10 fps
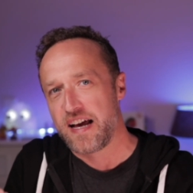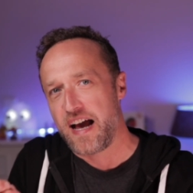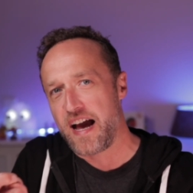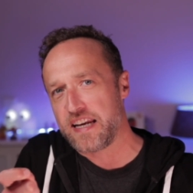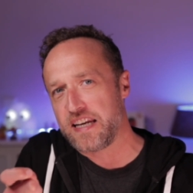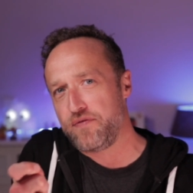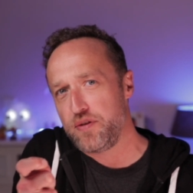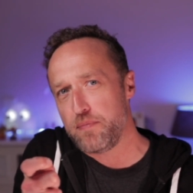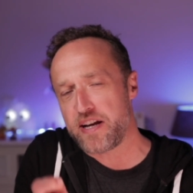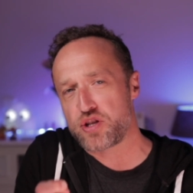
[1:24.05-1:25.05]
And if you
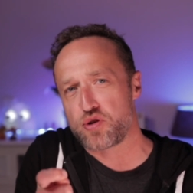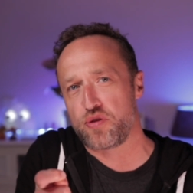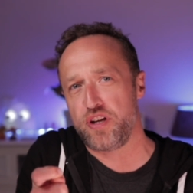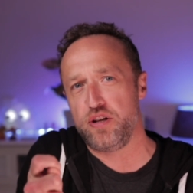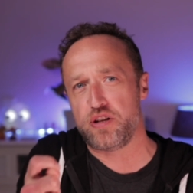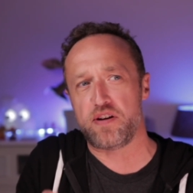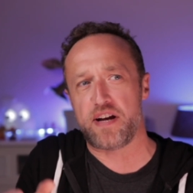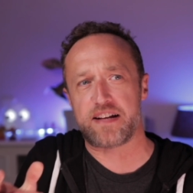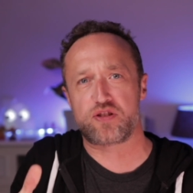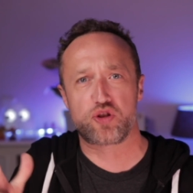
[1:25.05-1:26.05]
make sure that you don't
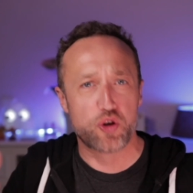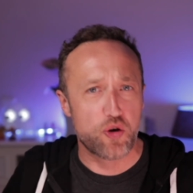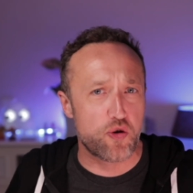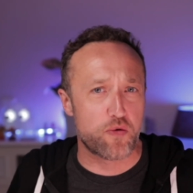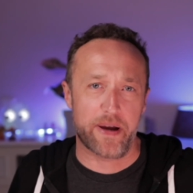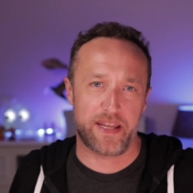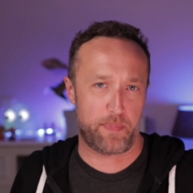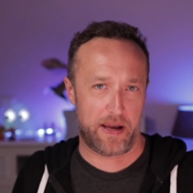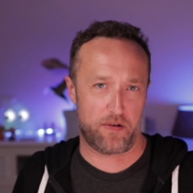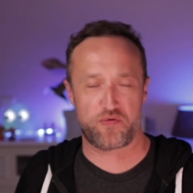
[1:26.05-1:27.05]
add too many
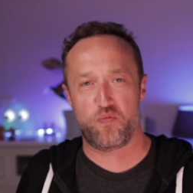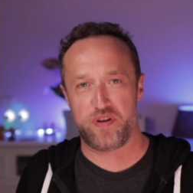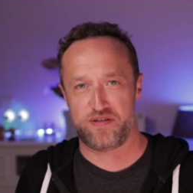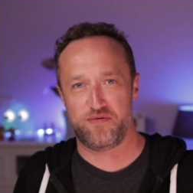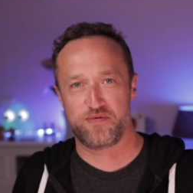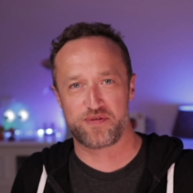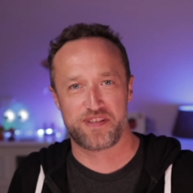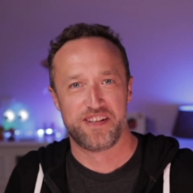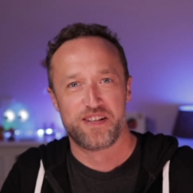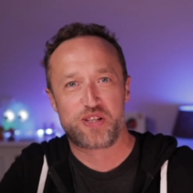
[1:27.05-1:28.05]
bells and whistles,
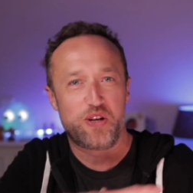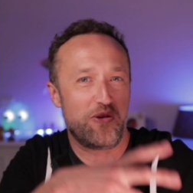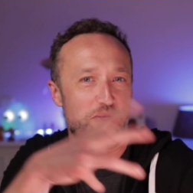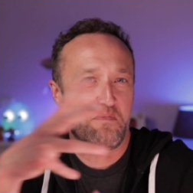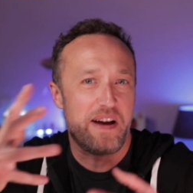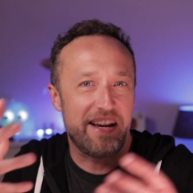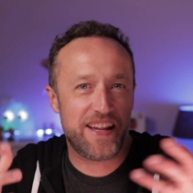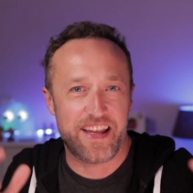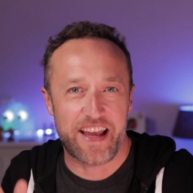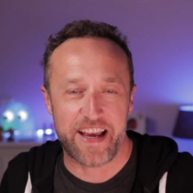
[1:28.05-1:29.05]
too
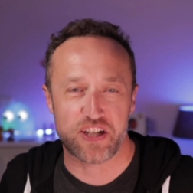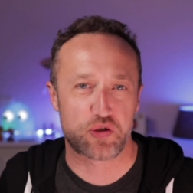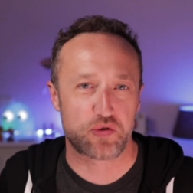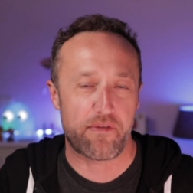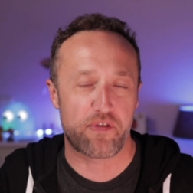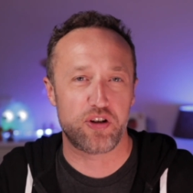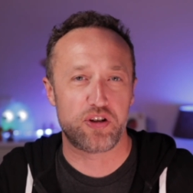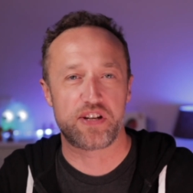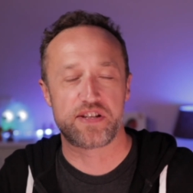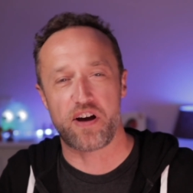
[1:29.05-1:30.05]
many
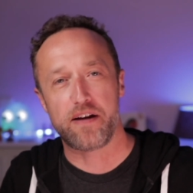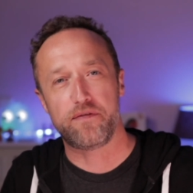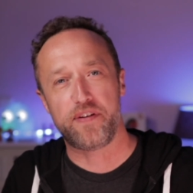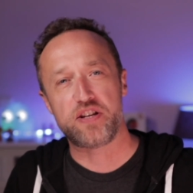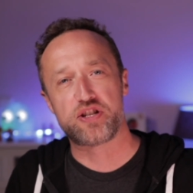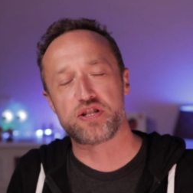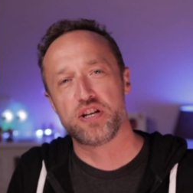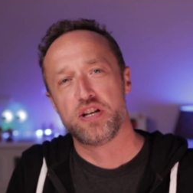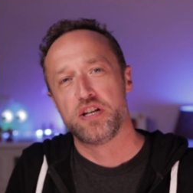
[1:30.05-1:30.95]
extravagant design features,